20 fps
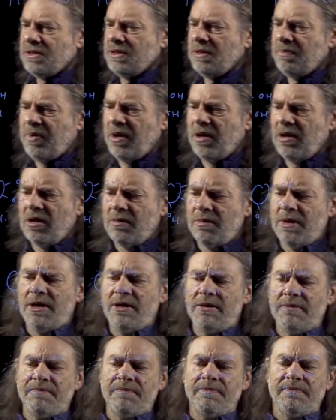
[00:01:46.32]
the
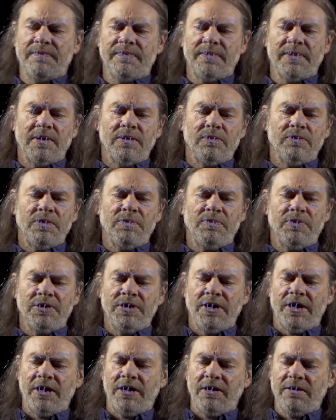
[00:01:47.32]
polymer that we put
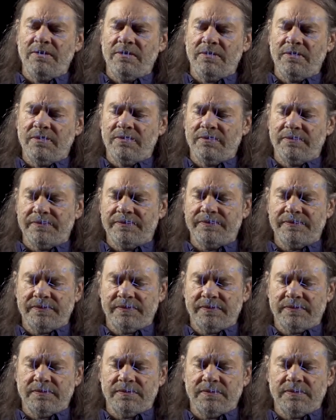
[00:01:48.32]
it in,
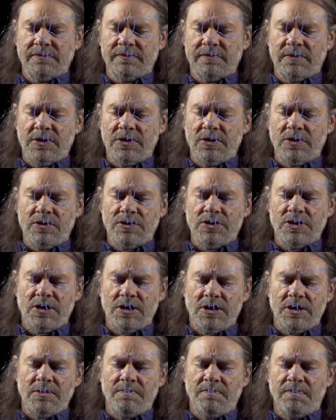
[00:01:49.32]

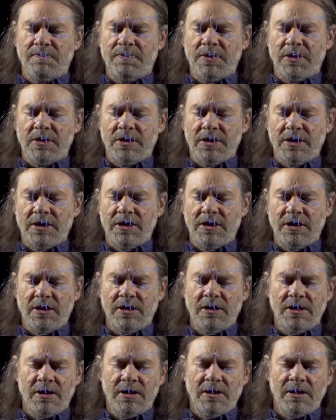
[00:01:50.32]
usually
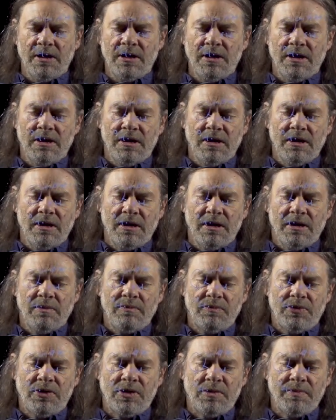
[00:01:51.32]

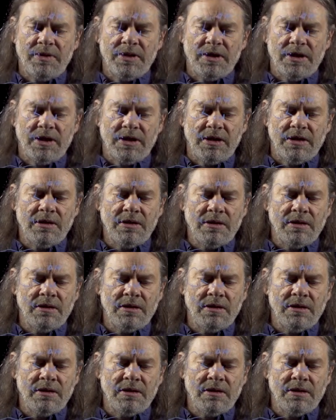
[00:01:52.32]
polypropylene,